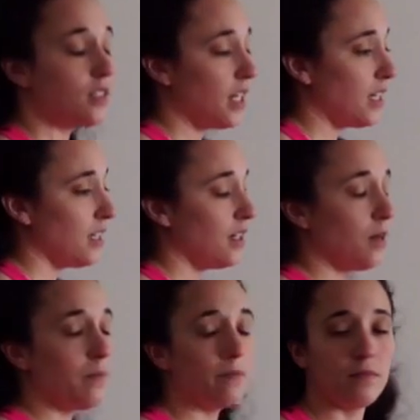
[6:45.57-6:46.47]
standing
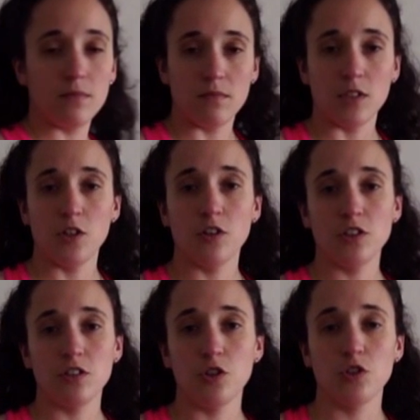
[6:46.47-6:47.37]
up. Your
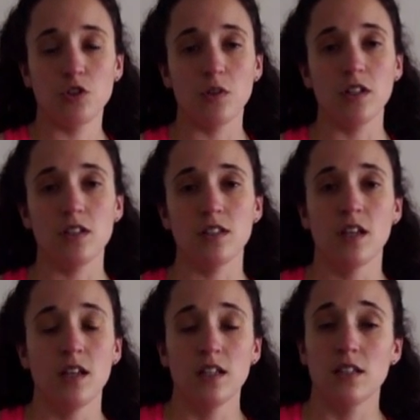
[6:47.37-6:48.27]
choice
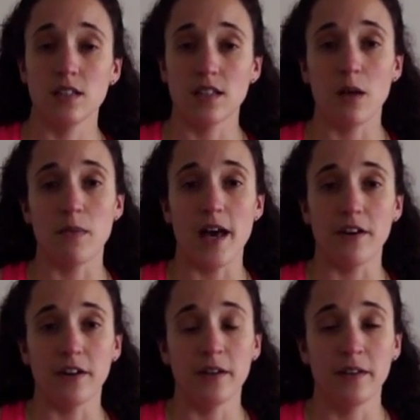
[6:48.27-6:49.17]
does not
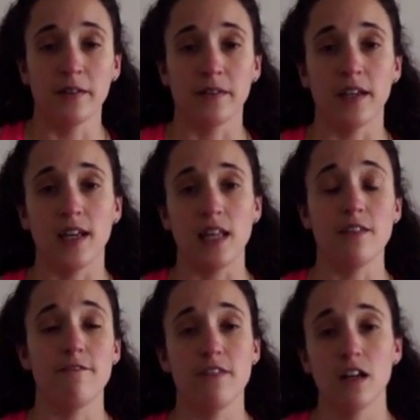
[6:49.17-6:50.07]
matter, okay? And
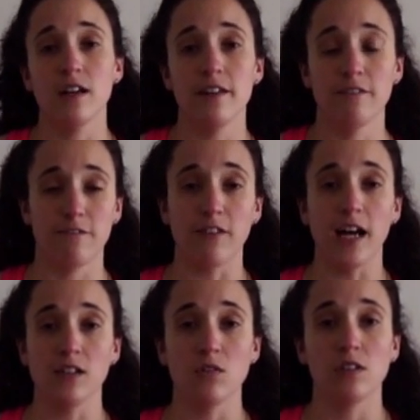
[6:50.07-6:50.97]
the very
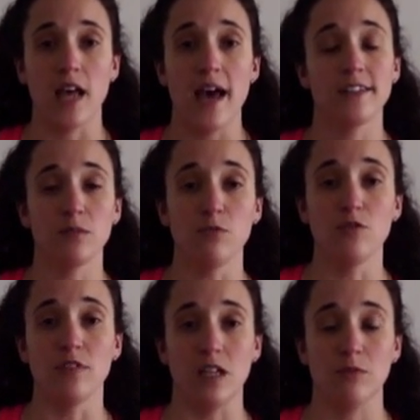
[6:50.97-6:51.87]
final last
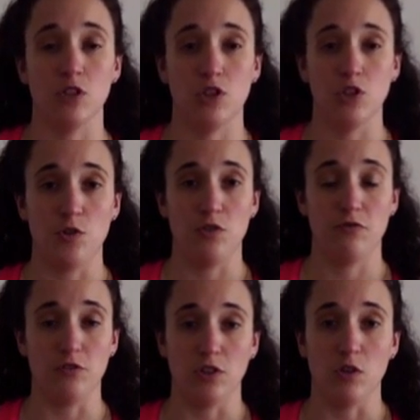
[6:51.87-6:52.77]
move that I'm going to show you
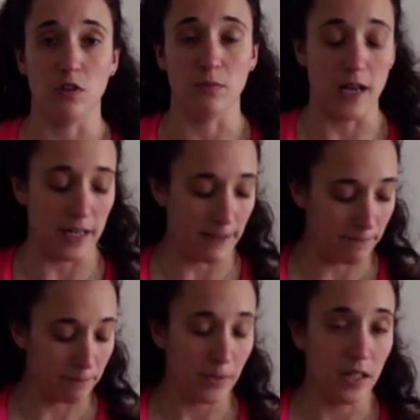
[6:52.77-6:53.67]
for lower body
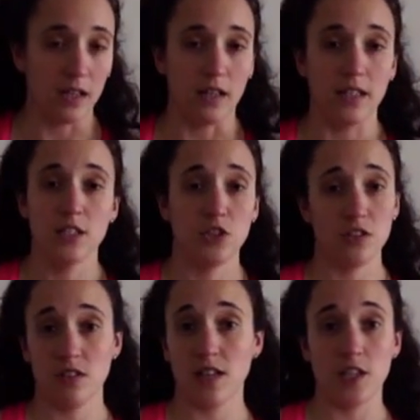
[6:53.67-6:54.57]
is
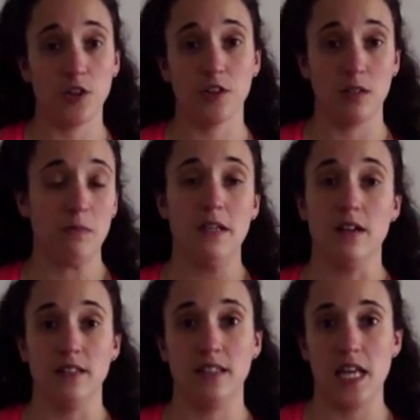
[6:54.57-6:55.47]
just like you're going to be
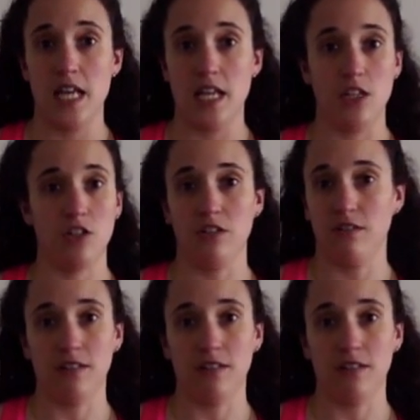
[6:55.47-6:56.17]
on stage